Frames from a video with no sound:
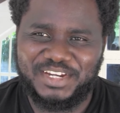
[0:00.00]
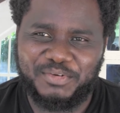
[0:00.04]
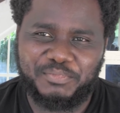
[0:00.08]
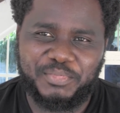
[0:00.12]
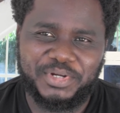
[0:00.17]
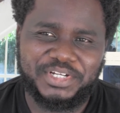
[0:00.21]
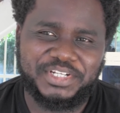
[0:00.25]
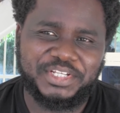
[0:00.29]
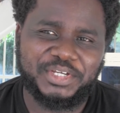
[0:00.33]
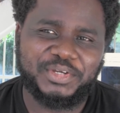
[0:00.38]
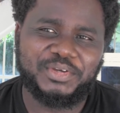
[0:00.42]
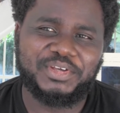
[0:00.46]
in a
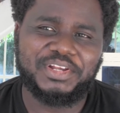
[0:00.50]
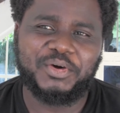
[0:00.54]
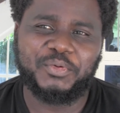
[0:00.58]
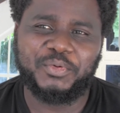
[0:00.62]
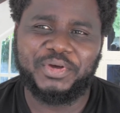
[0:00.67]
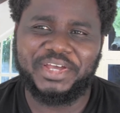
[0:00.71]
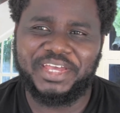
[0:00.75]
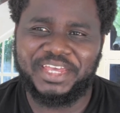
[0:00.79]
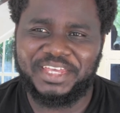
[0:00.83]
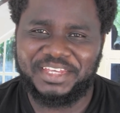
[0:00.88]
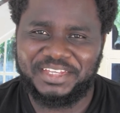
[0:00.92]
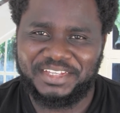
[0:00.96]
particular
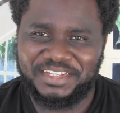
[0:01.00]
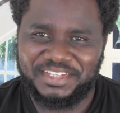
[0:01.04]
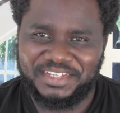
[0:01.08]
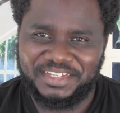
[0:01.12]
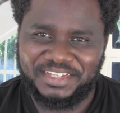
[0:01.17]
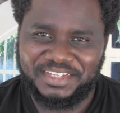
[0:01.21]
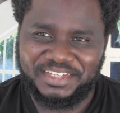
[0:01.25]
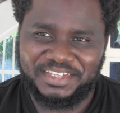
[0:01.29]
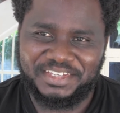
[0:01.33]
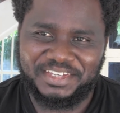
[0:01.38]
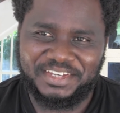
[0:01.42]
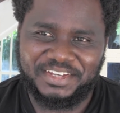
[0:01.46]
way.
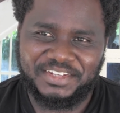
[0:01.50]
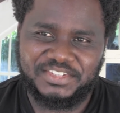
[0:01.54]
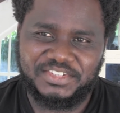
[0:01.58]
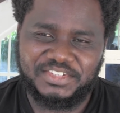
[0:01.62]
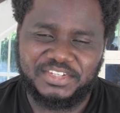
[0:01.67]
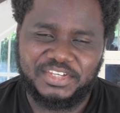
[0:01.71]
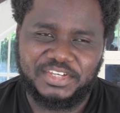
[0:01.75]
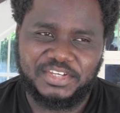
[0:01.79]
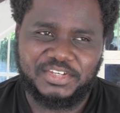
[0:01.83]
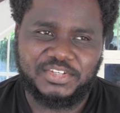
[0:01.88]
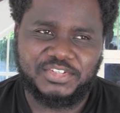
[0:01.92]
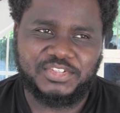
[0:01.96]

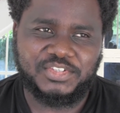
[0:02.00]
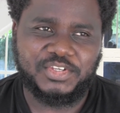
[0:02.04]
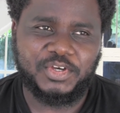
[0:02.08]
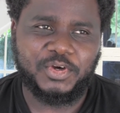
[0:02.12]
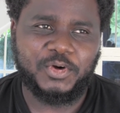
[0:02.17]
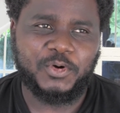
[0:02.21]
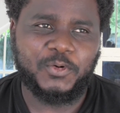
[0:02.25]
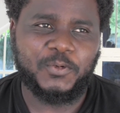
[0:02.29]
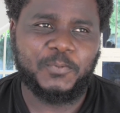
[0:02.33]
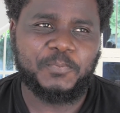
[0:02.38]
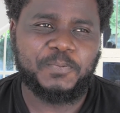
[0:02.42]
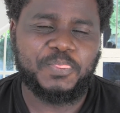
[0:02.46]
Yes?
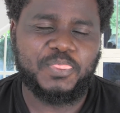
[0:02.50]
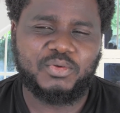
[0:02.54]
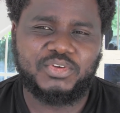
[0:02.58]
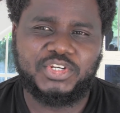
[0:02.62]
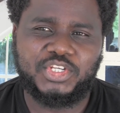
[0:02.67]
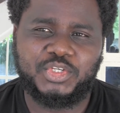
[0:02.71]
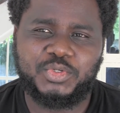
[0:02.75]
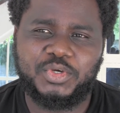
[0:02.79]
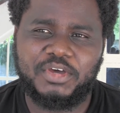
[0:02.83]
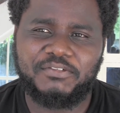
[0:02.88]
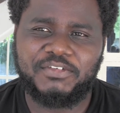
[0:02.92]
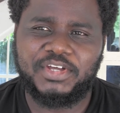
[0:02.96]
So,
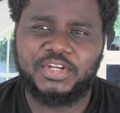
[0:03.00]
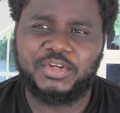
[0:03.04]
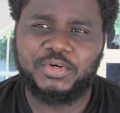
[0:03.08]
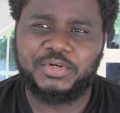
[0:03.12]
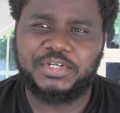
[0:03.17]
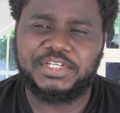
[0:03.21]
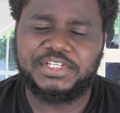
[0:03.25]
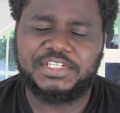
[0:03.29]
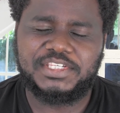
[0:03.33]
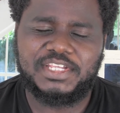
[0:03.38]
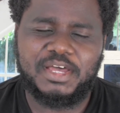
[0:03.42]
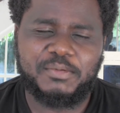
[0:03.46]
did you ever
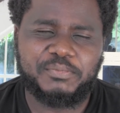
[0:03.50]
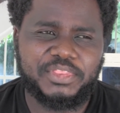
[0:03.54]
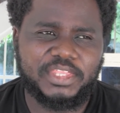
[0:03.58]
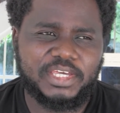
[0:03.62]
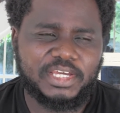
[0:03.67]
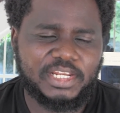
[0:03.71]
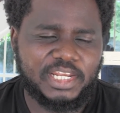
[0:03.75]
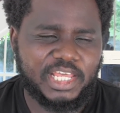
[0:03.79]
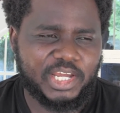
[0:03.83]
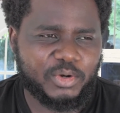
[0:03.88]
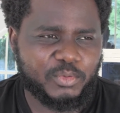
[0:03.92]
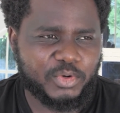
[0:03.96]
notice
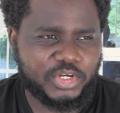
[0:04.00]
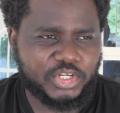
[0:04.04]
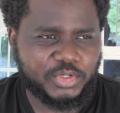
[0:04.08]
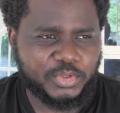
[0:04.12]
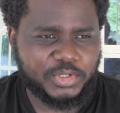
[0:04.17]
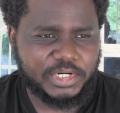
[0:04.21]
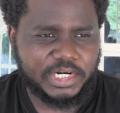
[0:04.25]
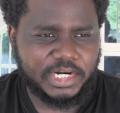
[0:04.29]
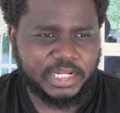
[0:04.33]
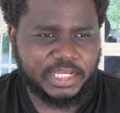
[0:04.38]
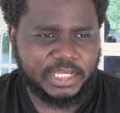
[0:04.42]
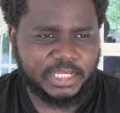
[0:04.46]
something like when you
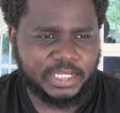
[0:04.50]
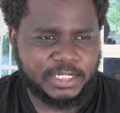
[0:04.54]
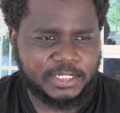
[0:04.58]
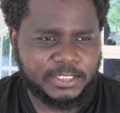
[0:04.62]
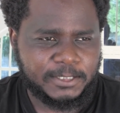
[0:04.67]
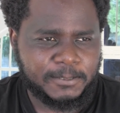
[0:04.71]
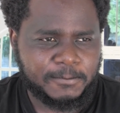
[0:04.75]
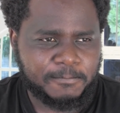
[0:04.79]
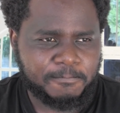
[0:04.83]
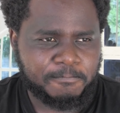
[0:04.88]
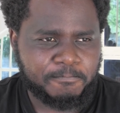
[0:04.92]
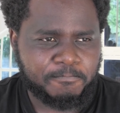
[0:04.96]
were a
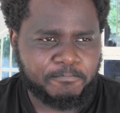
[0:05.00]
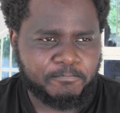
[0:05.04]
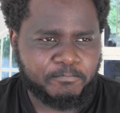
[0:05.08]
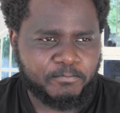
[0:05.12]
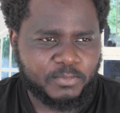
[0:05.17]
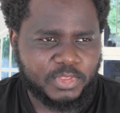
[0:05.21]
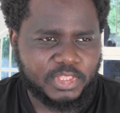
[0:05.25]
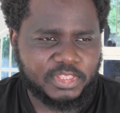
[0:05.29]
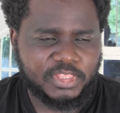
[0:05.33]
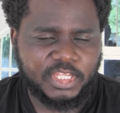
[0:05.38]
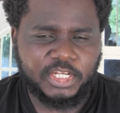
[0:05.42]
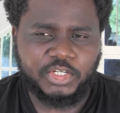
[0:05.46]
kid
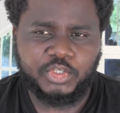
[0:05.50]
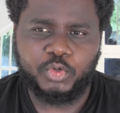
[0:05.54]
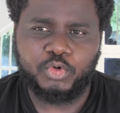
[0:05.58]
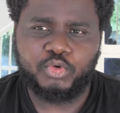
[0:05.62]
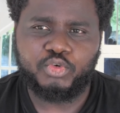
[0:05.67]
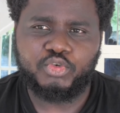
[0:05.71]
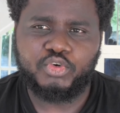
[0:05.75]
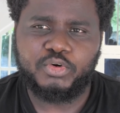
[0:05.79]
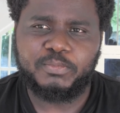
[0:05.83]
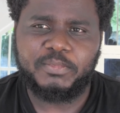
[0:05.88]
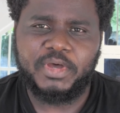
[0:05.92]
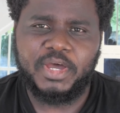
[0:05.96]
that you
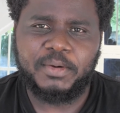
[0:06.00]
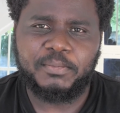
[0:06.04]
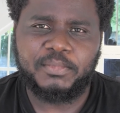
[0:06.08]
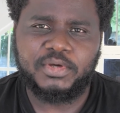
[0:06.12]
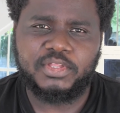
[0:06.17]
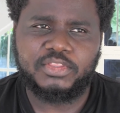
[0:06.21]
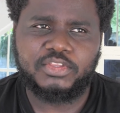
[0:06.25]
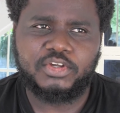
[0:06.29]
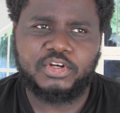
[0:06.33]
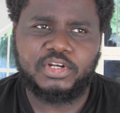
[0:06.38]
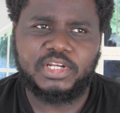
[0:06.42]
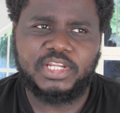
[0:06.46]
could
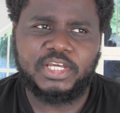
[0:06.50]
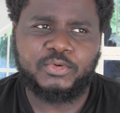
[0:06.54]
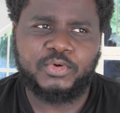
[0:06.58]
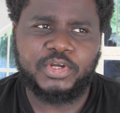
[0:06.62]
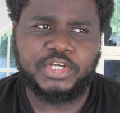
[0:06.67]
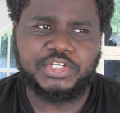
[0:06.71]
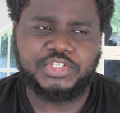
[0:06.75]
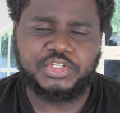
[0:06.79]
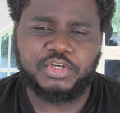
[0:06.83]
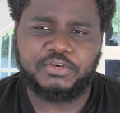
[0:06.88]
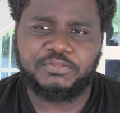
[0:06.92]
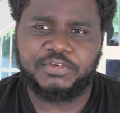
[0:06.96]
remember the
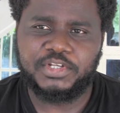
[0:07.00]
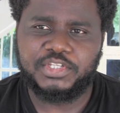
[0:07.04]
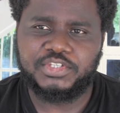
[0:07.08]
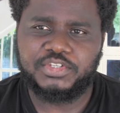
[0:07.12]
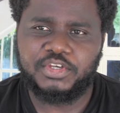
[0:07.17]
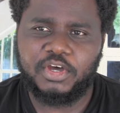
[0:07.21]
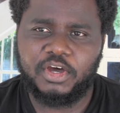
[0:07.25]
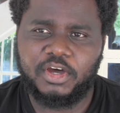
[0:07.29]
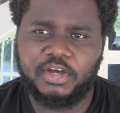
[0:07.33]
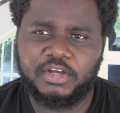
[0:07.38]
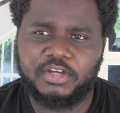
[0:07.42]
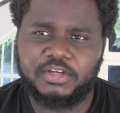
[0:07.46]
lyrics of a
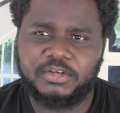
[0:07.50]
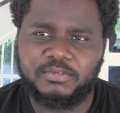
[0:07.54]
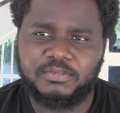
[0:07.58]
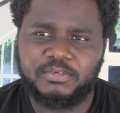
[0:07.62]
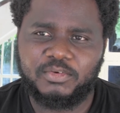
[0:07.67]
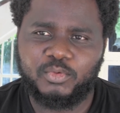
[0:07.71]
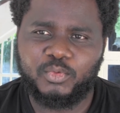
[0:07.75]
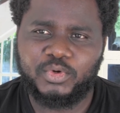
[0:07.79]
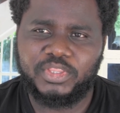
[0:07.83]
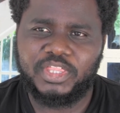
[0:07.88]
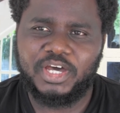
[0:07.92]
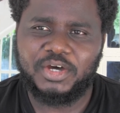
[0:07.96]
song
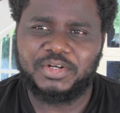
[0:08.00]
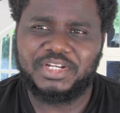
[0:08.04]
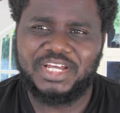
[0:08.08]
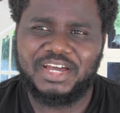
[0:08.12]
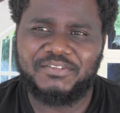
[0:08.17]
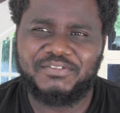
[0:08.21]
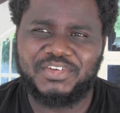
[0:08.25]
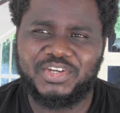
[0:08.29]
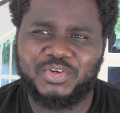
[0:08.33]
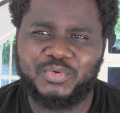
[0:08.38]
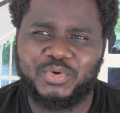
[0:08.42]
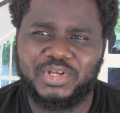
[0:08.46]
without
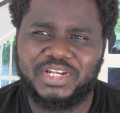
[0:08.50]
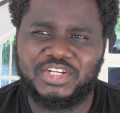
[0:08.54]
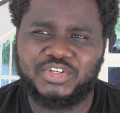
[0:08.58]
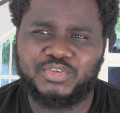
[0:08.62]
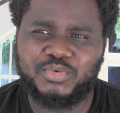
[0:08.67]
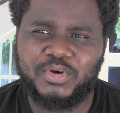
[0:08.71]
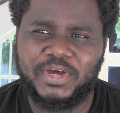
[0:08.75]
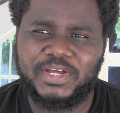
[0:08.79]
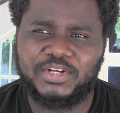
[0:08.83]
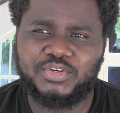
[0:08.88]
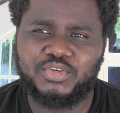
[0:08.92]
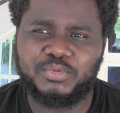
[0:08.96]
having really
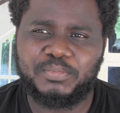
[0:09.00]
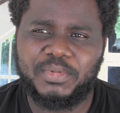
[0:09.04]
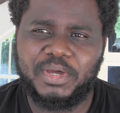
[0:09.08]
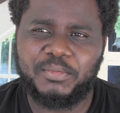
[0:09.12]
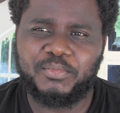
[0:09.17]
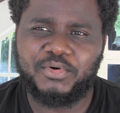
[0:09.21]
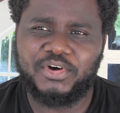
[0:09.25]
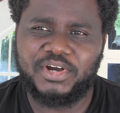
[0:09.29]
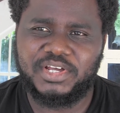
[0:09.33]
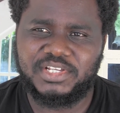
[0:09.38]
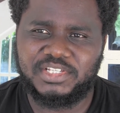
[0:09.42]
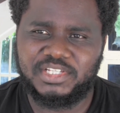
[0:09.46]
tried to
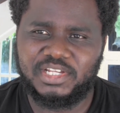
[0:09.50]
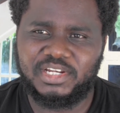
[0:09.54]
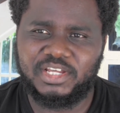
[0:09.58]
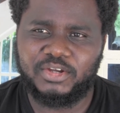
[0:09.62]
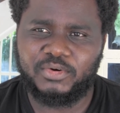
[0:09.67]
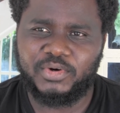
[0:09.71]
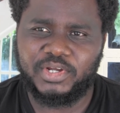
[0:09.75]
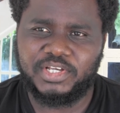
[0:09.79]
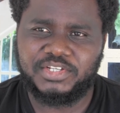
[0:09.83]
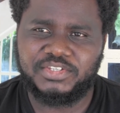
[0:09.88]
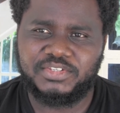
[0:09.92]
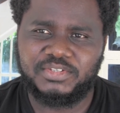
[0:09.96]
memorize the
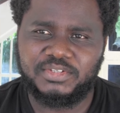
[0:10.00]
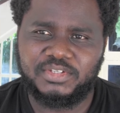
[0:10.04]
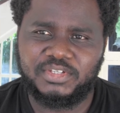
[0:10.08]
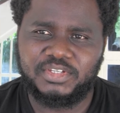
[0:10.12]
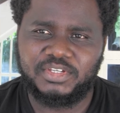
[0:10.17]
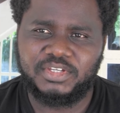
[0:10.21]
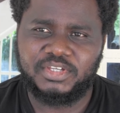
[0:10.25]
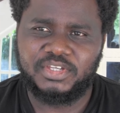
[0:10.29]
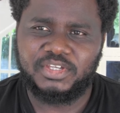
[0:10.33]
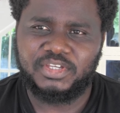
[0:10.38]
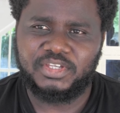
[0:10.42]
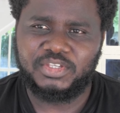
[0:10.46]
lyrics?
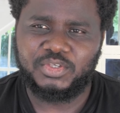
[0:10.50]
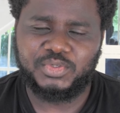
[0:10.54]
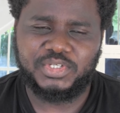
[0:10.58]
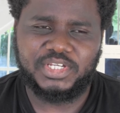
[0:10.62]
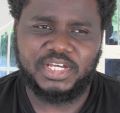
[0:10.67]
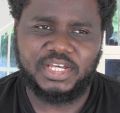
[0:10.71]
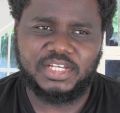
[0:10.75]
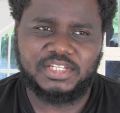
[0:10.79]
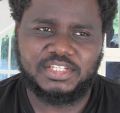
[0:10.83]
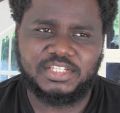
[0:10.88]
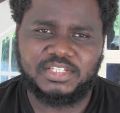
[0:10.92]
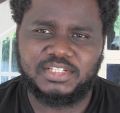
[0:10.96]
You
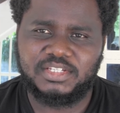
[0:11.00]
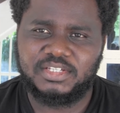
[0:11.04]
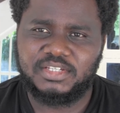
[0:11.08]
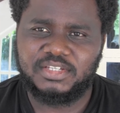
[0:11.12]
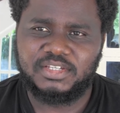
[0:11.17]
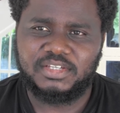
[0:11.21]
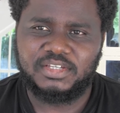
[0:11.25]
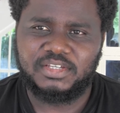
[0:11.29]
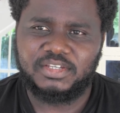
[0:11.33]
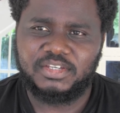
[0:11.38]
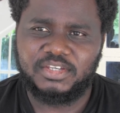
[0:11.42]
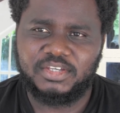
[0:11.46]
just,
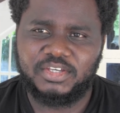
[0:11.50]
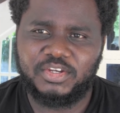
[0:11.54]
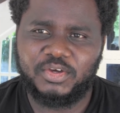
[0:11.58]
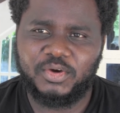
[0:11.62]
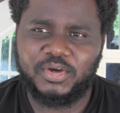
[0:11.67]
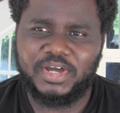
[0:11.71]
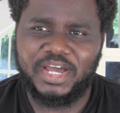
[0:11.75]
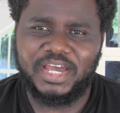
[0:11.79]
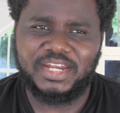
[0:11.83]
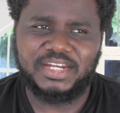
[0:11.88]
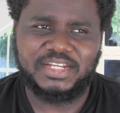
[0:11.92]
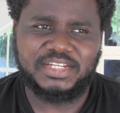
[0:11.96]
you
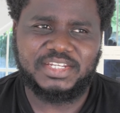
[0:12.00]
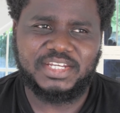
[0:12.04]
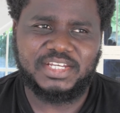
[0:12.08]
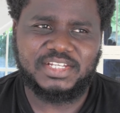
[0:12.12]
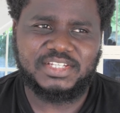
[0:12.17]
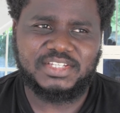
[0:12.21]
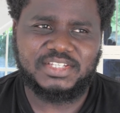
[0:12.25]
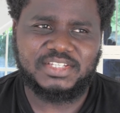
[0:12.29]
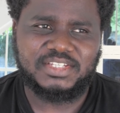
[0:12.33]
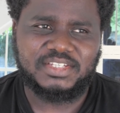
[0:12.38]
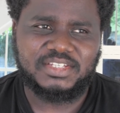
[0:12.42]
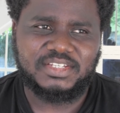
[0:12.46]
know, kind of
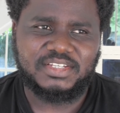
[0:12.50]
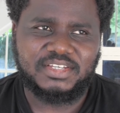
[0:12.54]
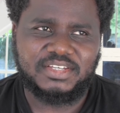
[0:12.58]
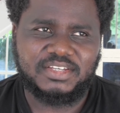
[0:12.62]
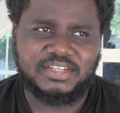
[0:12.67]
just,